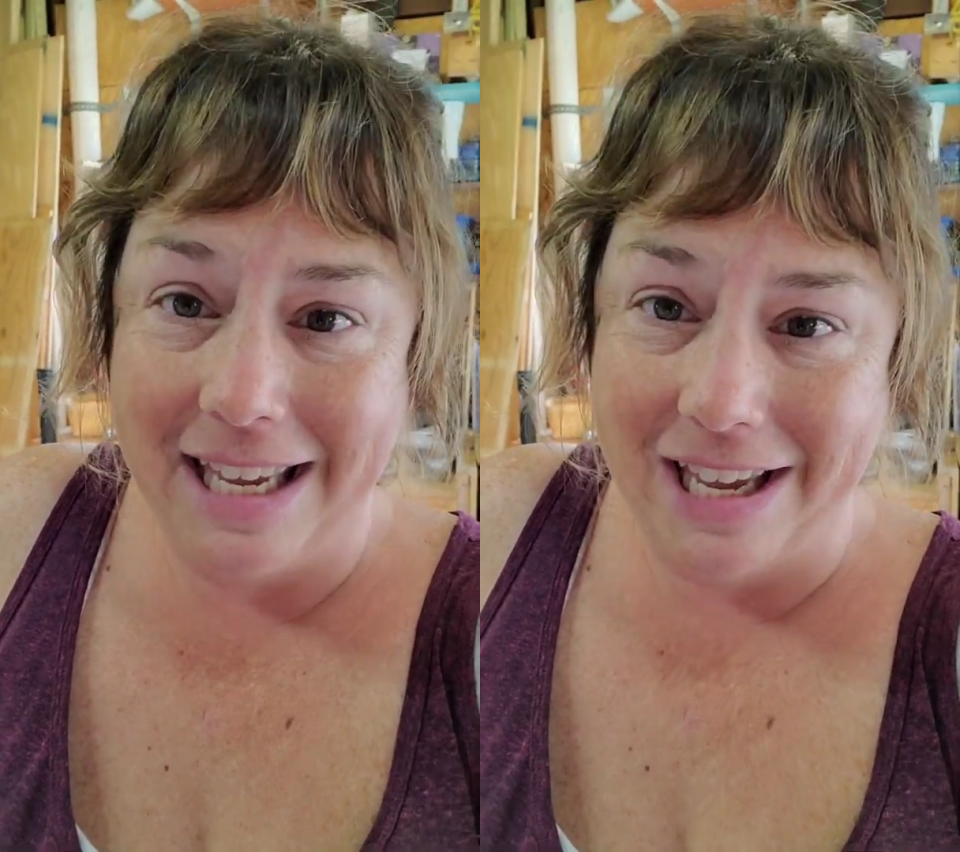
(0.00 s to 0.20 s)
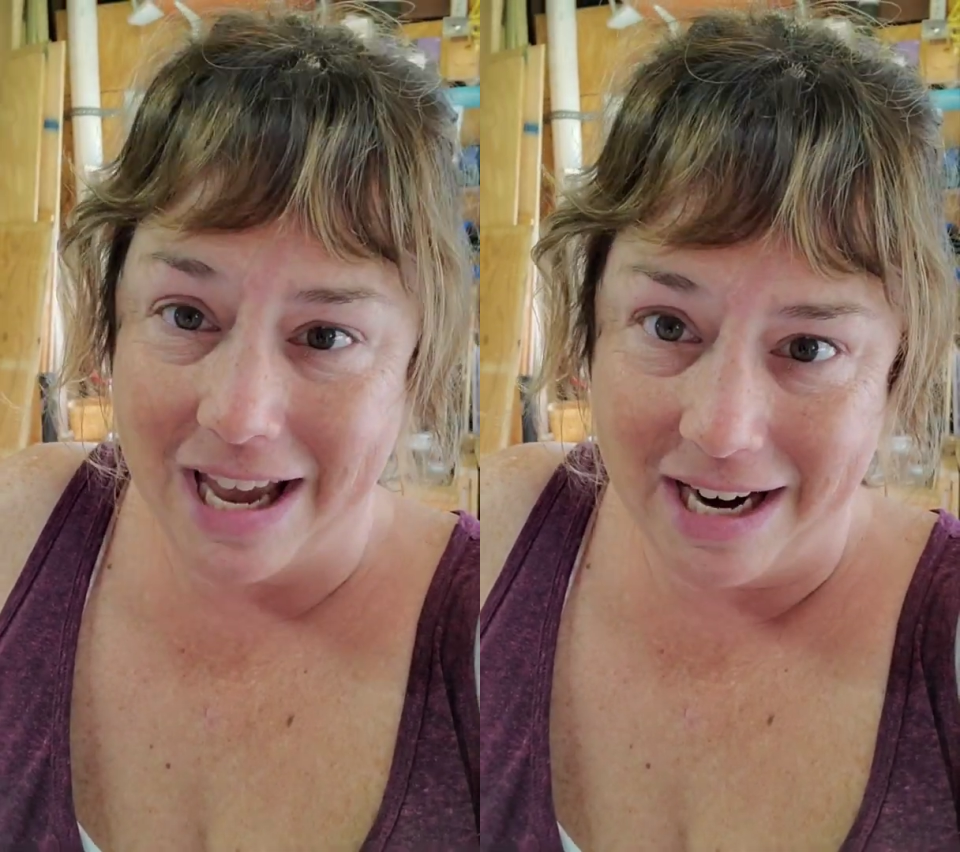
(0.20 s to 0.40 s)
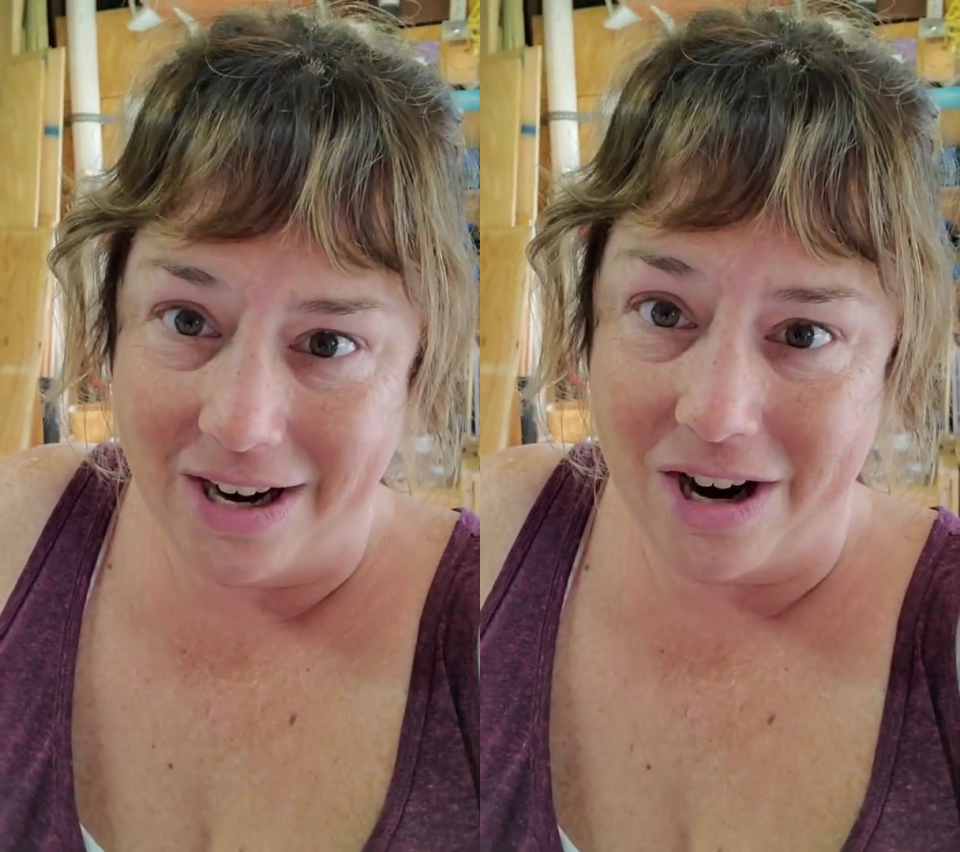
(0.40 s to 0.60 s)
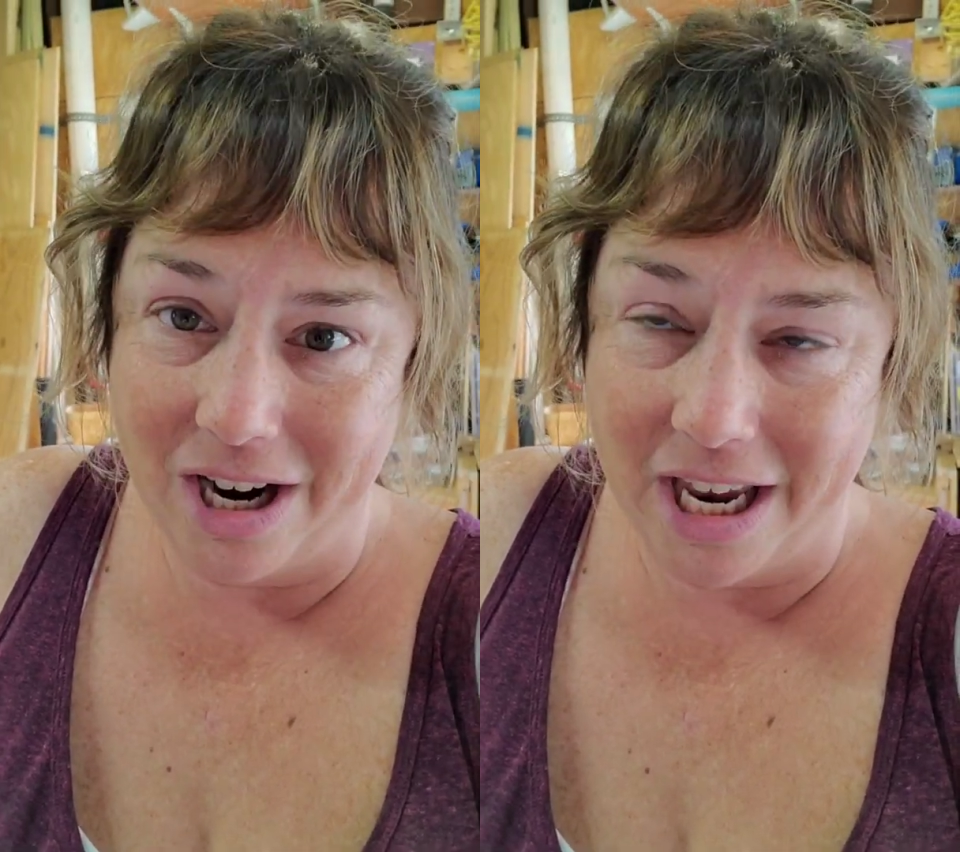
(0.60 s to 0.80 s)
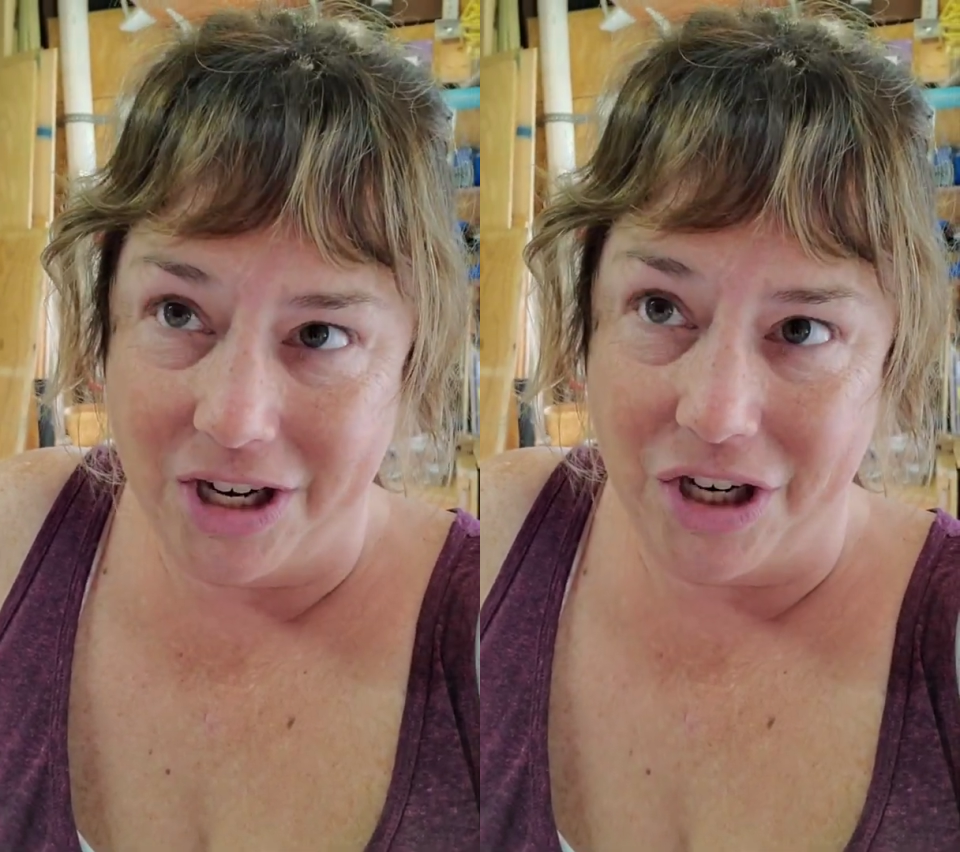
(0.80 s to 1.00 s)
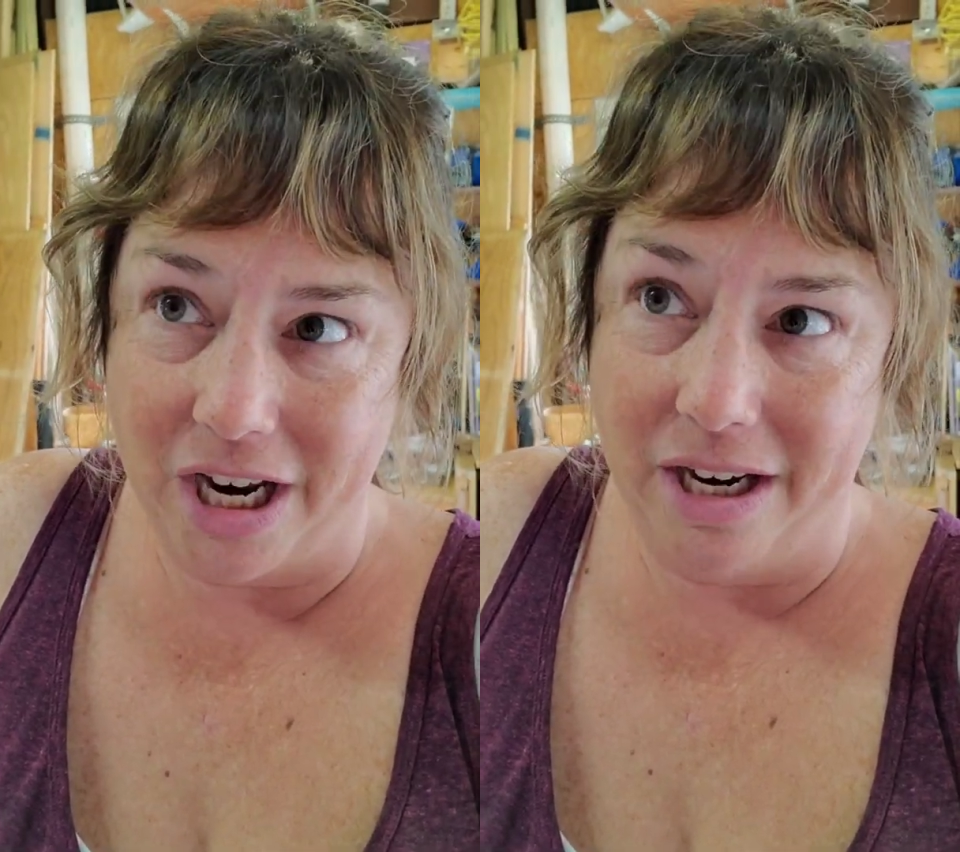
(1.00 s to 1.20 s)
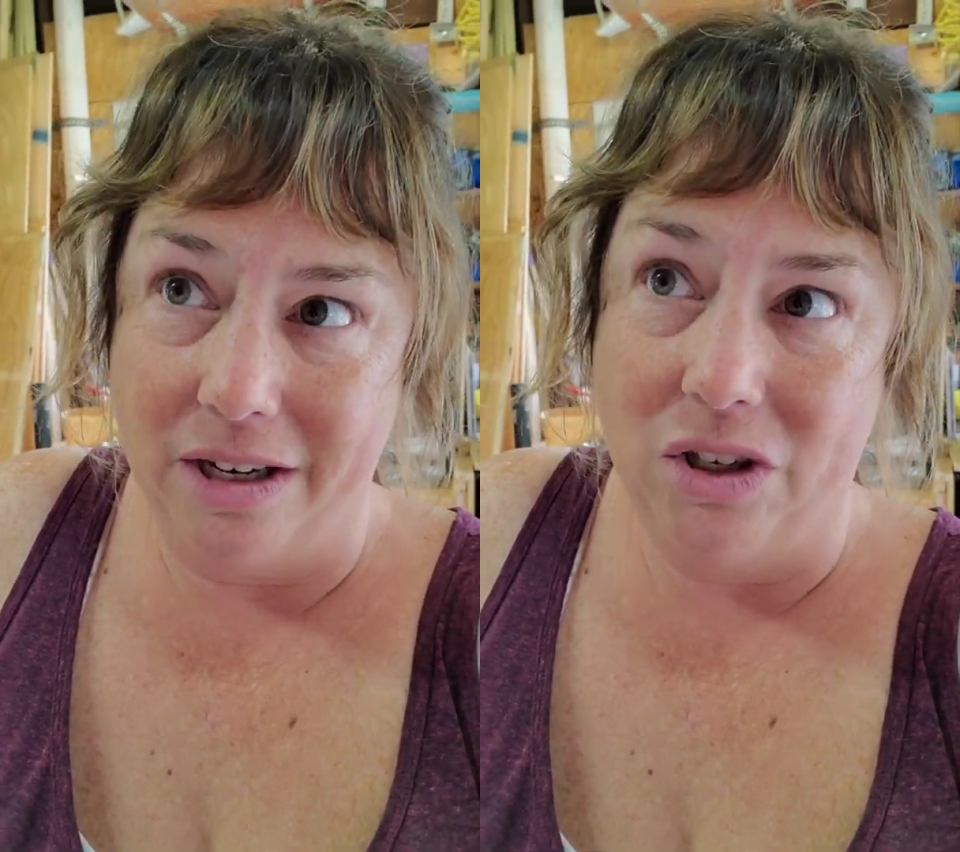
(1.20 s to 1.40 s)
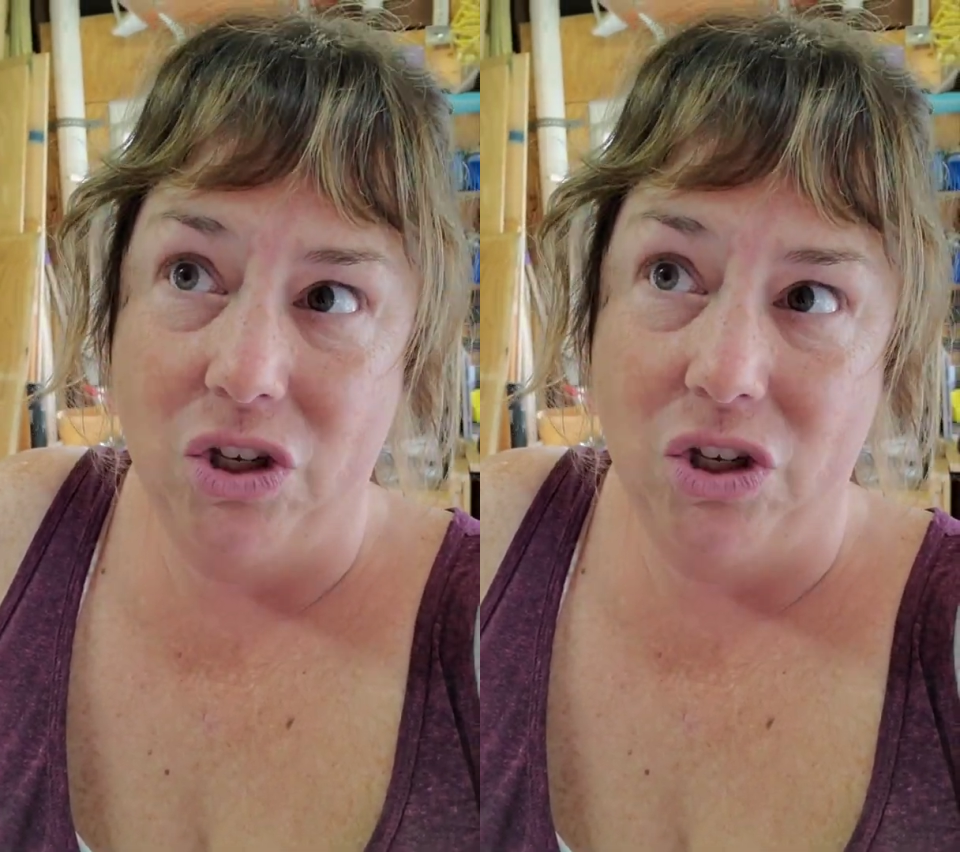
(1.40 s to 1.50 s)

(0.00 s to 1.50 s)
gutted our kitchen,